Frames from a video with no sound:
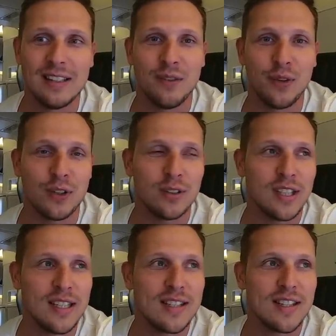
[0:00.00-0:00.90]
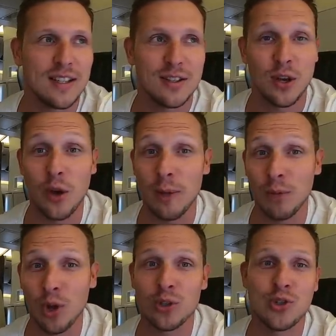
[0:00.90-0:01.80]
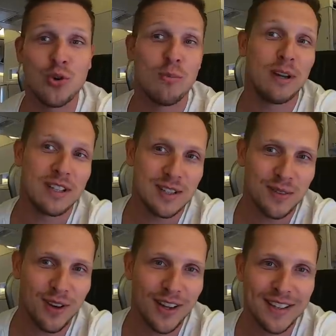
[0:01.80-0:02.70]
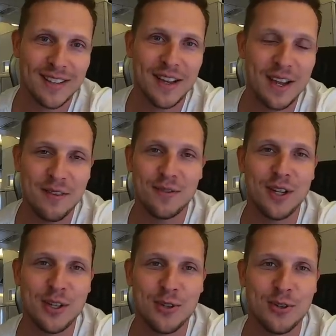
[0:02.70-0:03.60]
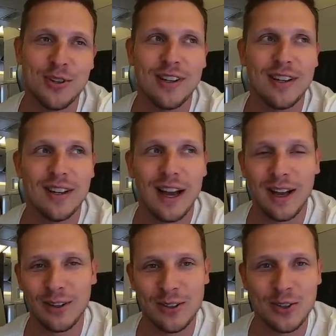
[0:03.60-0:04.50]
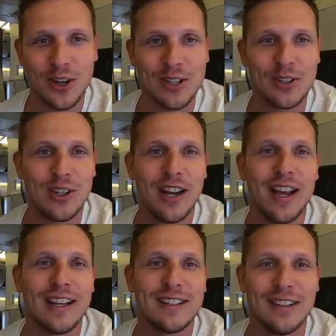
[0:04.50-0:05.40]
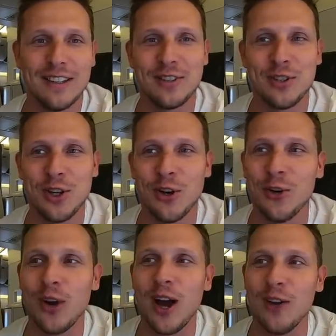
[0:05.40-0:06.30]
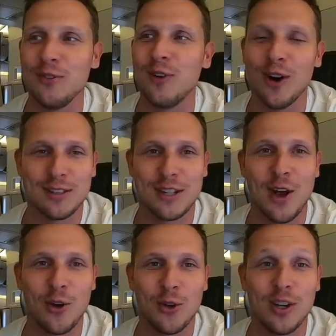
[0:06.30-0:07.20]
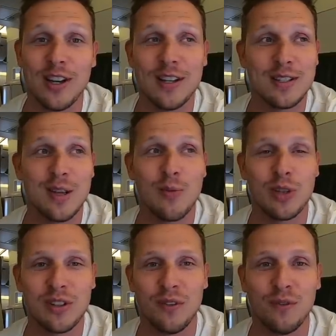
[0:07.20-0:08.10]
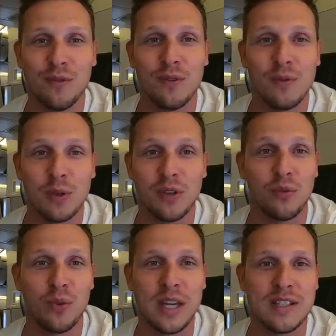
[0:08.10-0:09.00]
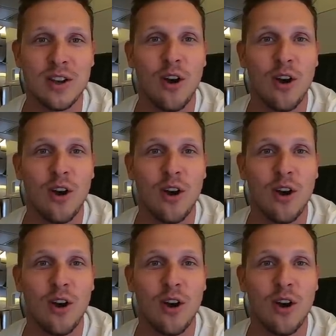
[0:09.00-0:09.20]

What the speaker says: difficulties. So I'm not sure about this flight. If they do, I'm gonna try to connect and let you know how fast and how good it is and what the fees